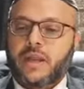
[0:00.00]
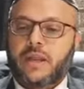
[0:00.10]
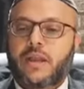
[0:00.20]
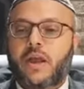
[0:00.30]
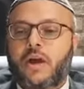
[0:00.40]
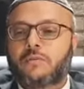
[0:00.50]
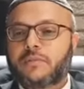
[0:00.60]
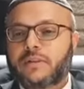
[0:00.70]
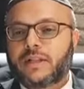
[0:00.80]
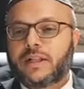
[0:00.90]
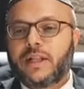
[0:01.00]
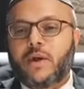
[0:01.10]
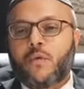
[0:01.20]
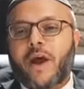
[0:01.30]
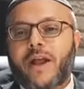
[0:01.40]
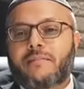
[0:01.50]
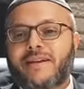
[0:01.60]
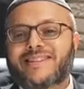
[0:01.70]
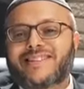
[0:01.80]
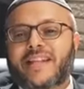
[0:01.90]
There you go. One
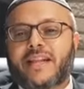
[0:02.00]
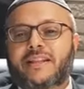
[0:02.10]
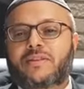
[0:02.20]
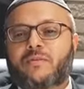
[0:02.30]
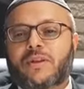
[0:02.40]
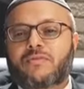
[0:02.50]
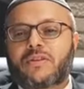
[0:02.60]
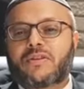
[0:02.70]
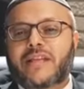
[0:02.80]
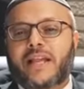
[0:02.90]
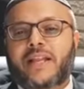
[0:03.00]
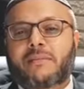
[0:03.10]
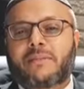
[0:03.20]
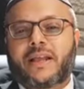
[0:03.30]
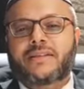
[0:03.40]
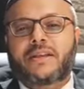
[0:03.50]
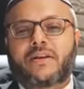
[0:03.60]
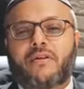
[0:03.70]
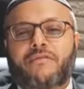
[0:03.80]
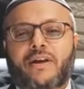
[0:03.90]
must stand when reciting the
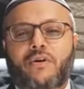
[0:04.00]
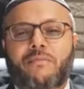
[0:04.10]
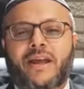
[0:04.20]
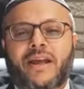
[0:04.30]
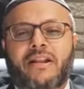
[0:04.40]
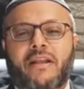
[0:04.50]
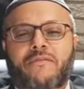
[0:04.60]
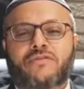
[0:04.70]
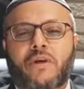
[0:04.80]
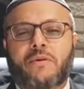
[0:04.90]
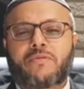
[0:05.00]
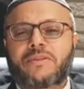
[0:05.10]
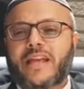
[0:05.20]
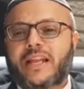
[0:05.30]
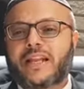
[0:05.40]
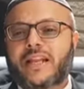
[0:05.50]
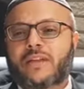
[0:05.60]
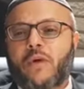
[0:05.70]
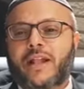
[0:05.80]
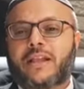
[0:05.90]
blessing of Hagomel if someone recited
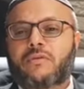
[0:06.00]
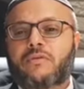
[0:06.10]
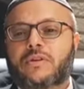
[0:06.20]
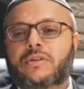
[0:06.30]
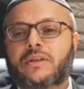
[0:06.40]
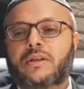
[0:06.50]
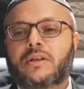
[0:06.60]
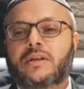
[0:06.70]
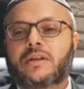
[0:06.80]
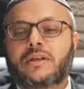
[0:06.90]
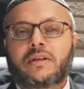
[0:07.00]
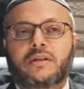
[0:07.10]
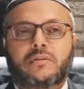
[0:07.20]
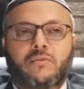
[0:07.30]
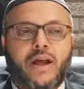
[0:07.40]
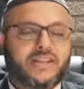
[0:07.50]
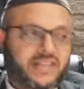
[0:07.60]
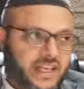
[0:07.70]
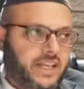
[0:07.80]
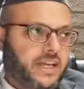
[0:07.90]
it while he was
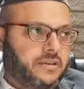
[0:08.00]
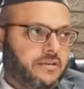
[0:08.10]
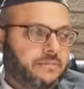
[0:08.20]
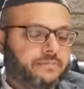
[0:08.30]
seated.